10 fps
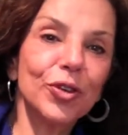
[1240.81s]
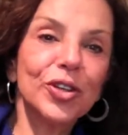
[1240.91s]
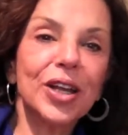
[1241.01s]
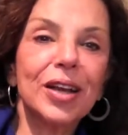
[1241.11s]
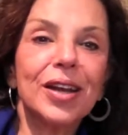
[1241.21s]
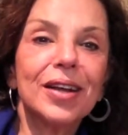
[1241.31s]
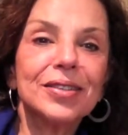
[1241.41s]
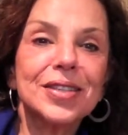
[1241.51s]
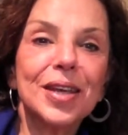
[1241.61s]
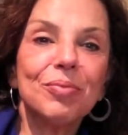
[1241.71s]
And I'll
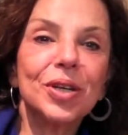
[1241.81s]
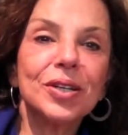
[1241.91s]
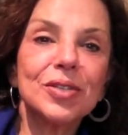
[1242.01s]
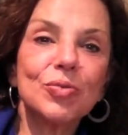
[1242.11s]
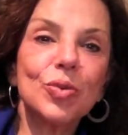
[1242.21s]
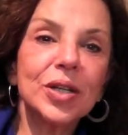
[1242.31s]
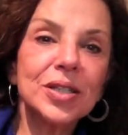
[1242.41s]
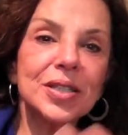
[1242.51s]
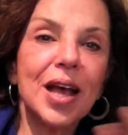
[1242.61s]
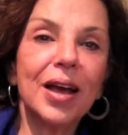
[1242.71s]
say, because
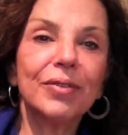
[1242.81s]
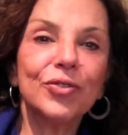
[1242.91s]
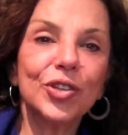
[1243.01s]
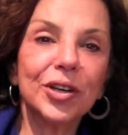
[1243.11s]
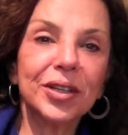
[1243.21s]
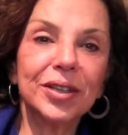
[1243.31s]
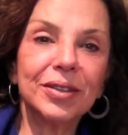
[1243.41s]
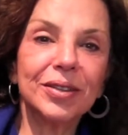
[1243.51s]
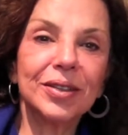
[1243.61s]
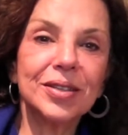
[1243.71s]
once I've done it,
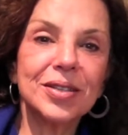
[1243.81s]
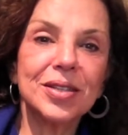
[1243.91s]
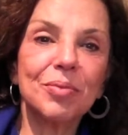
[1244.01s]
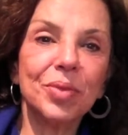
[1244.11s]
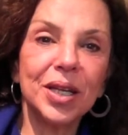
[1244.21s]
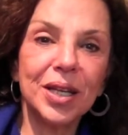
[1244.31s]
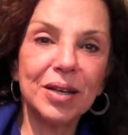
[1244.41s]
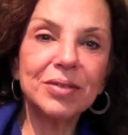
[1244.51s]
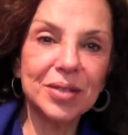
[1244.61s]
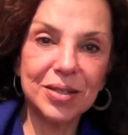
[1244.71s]
it's somebody
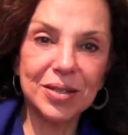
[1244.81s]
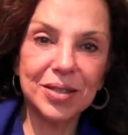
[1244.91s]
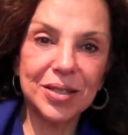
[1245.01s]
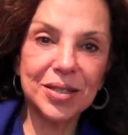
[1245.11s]
else's.